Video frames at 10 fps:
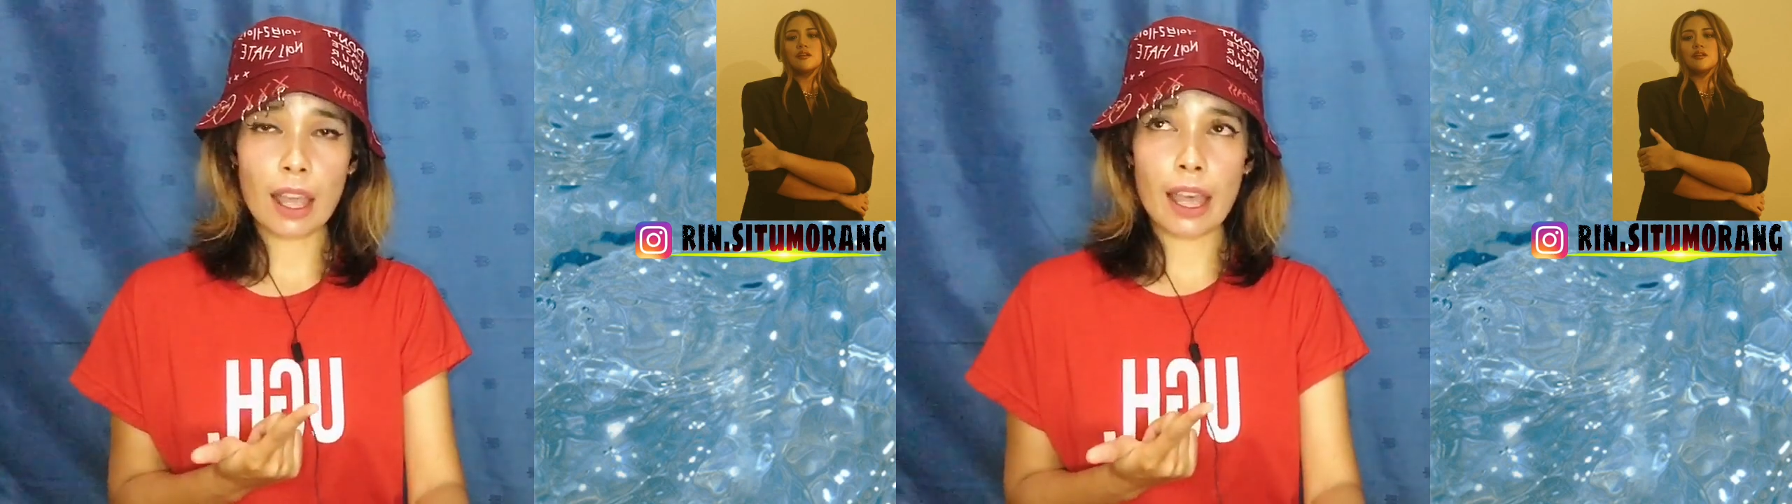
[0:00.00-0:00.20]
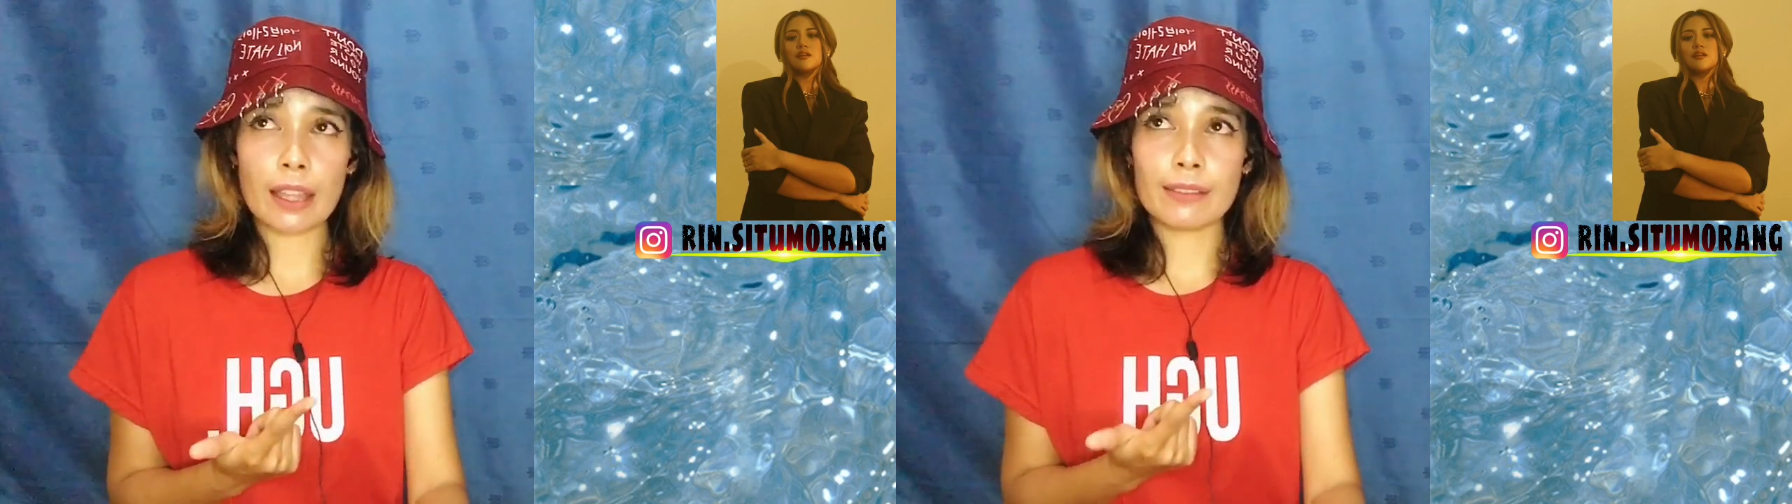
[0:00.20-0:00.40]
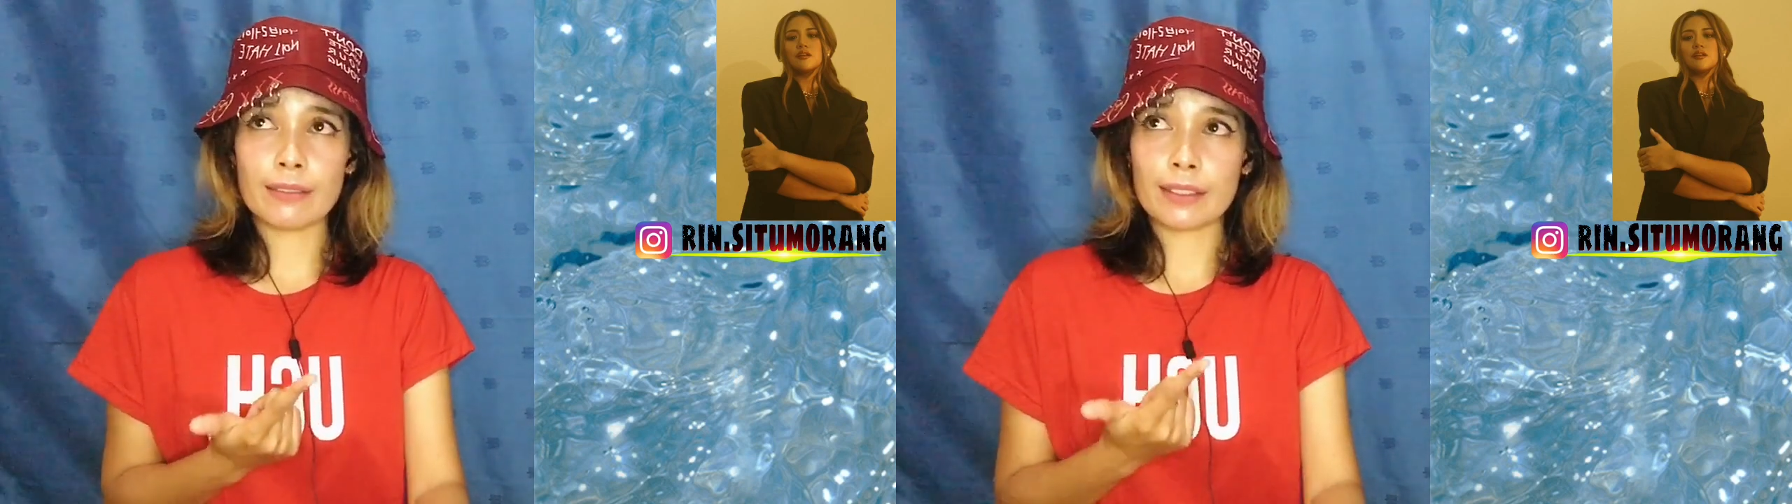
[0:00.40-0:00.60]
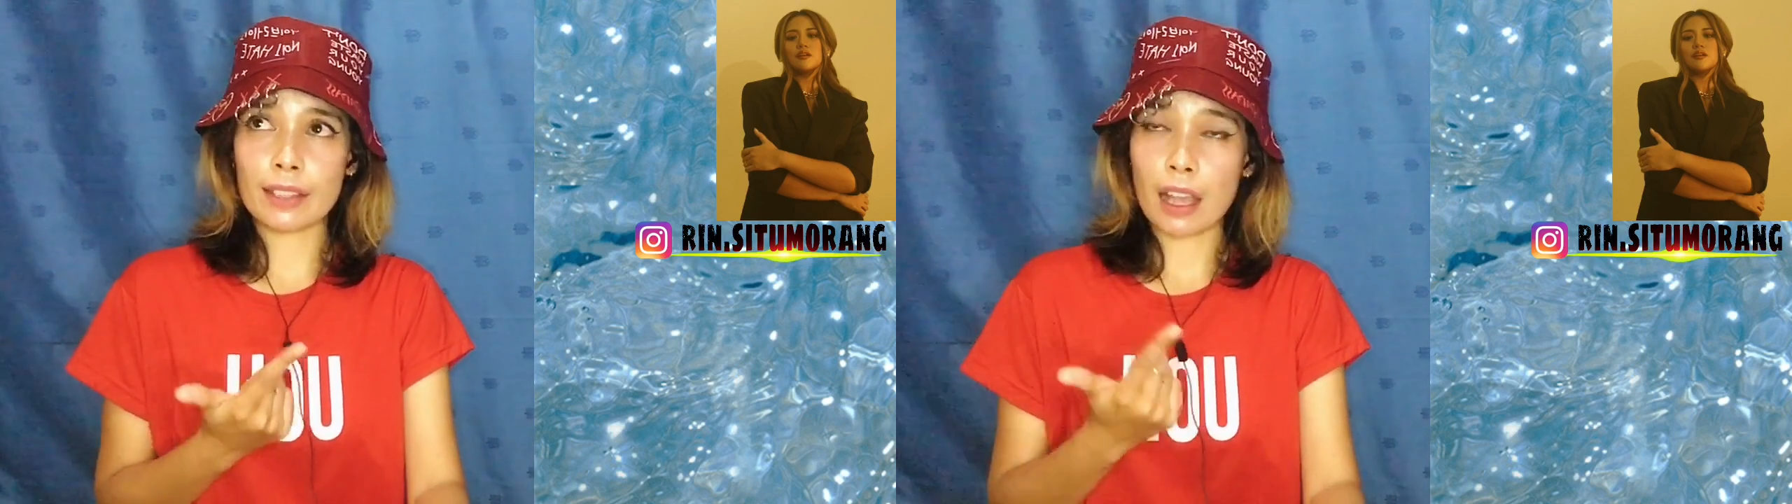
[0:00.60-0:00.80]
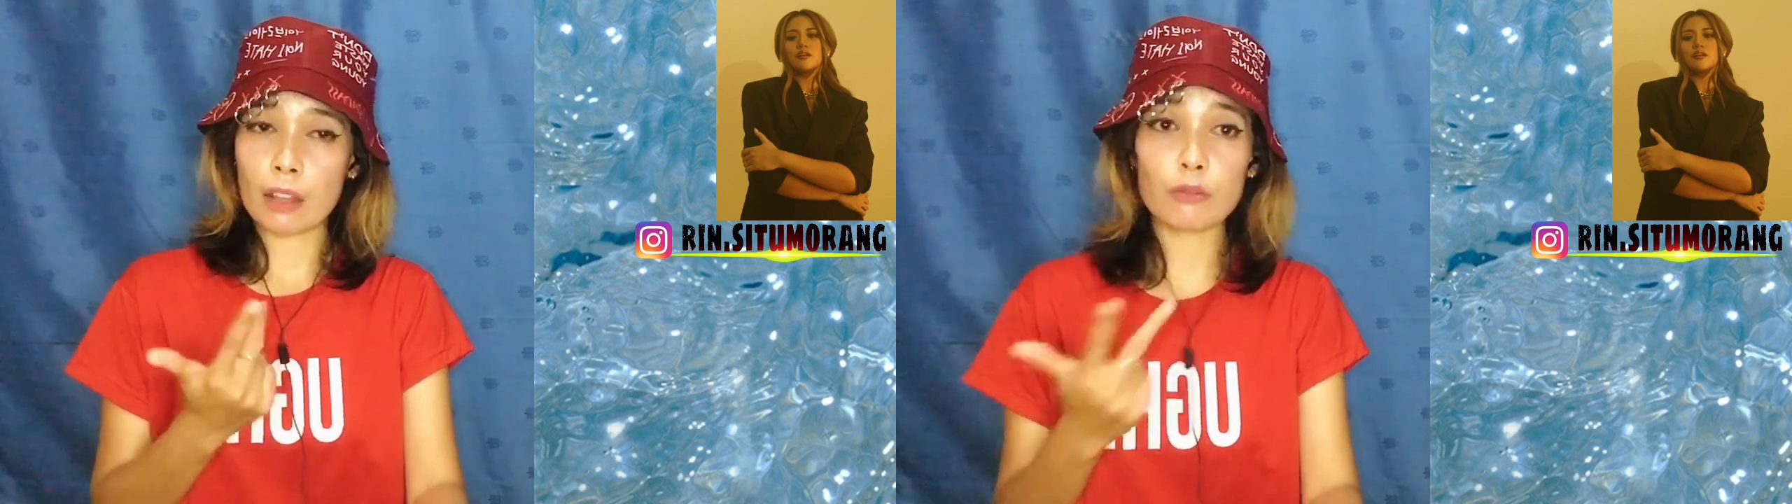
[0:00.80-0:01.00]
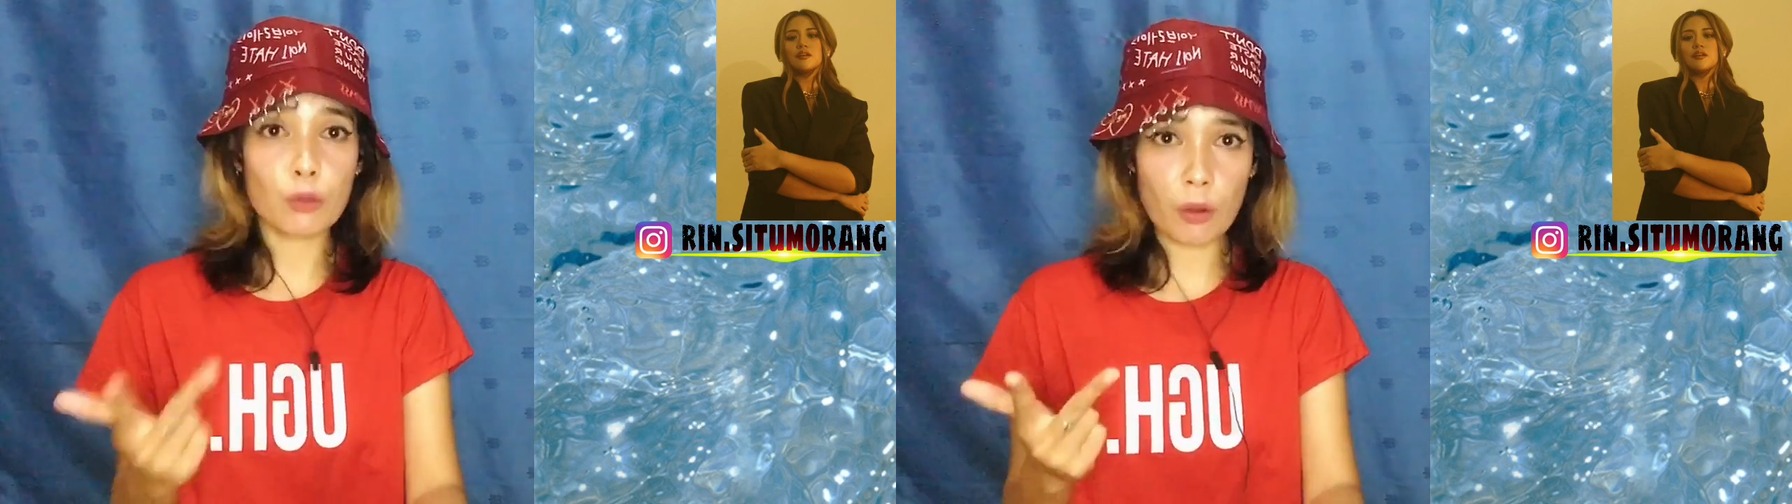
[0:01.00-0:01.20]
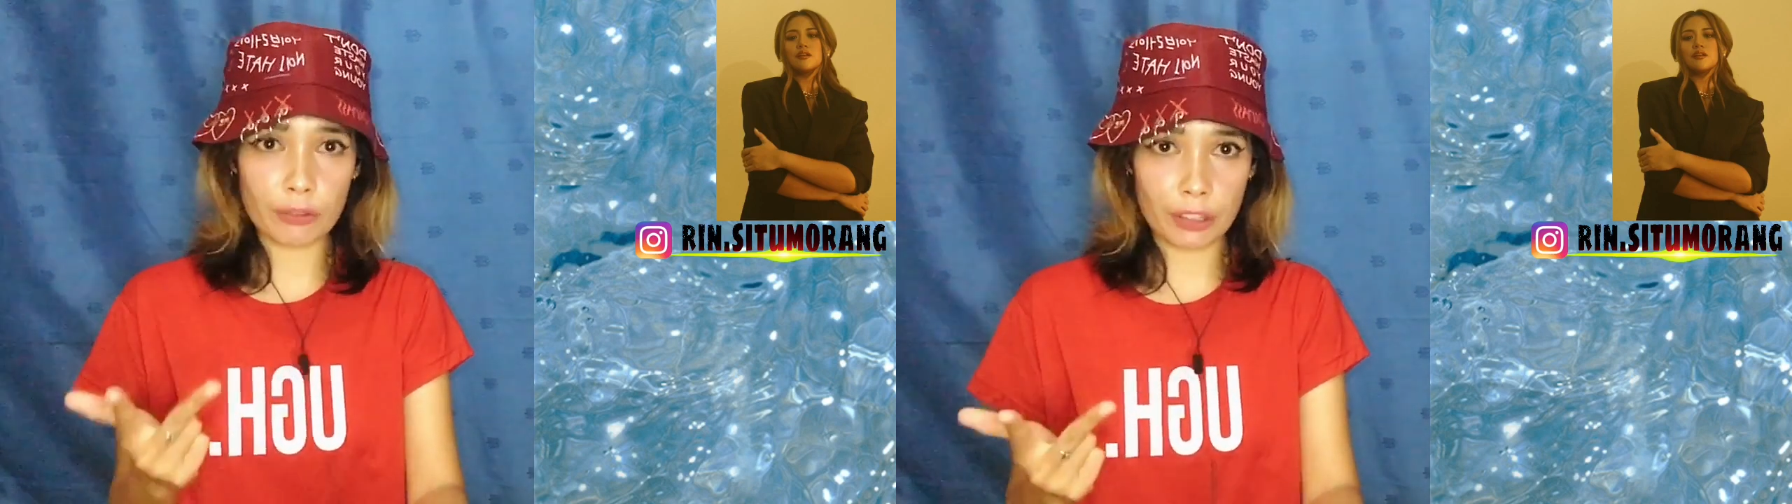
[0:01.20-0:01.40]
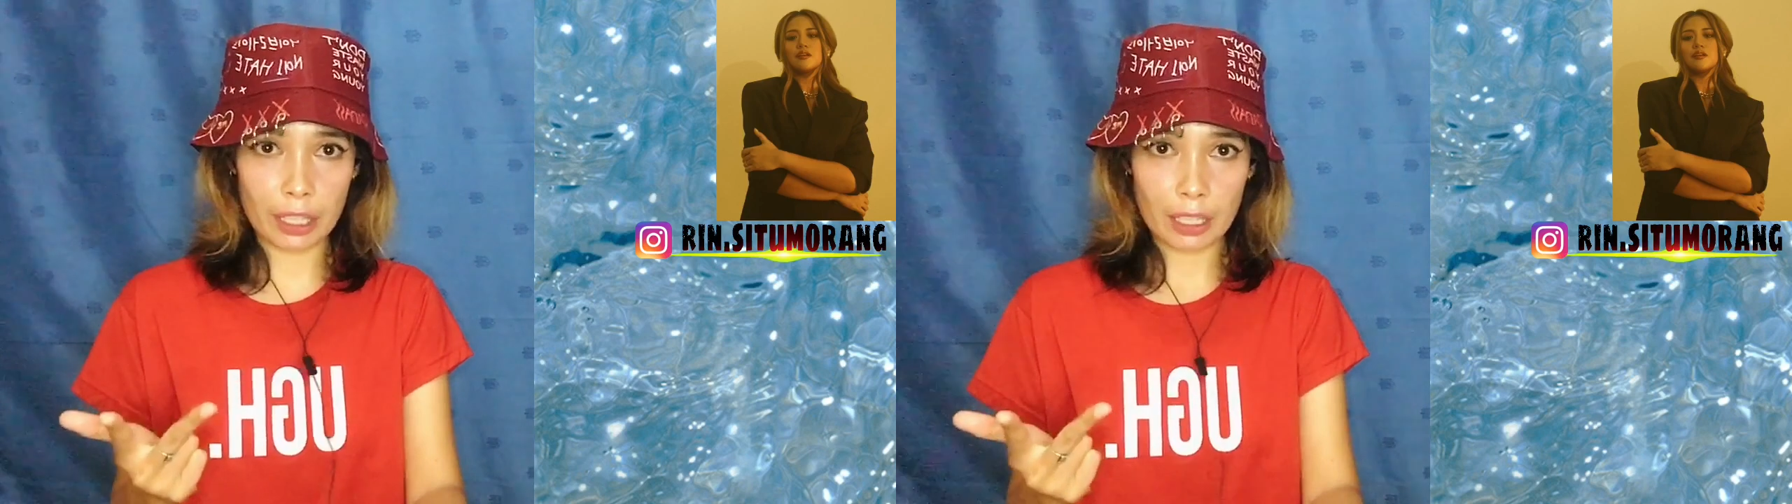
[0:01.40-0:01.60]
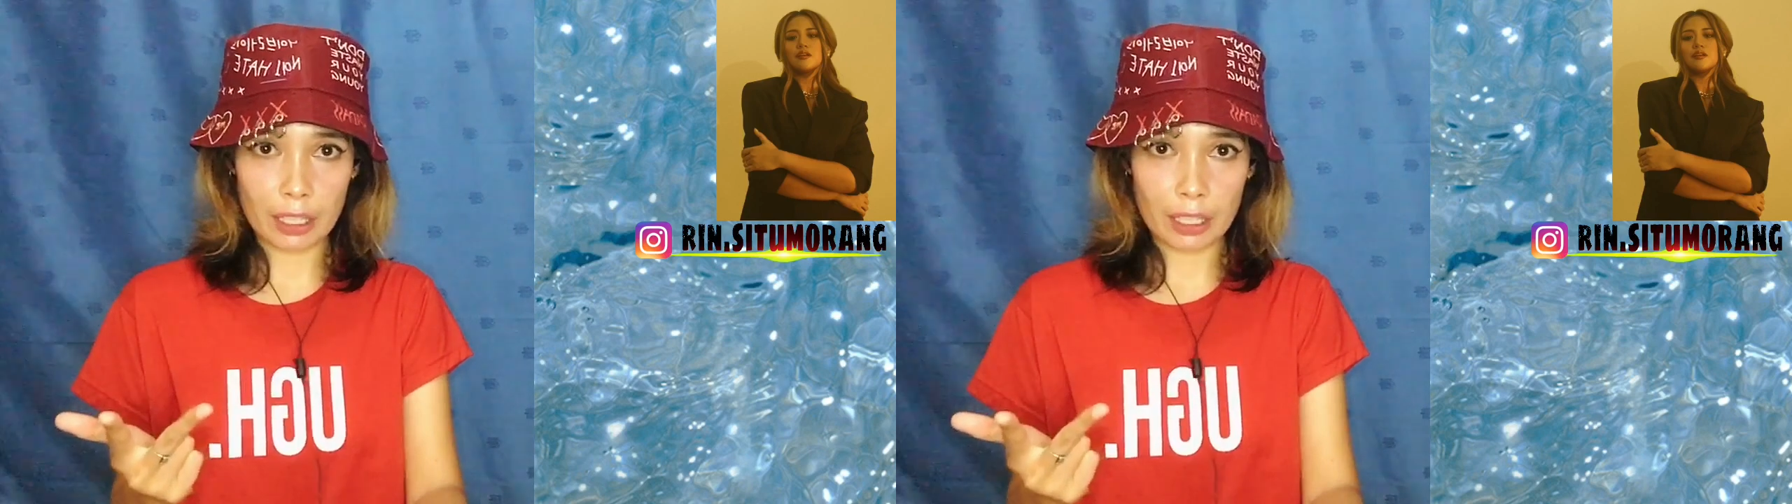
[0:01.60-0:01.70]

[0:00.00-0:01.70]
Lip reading: and Trophy.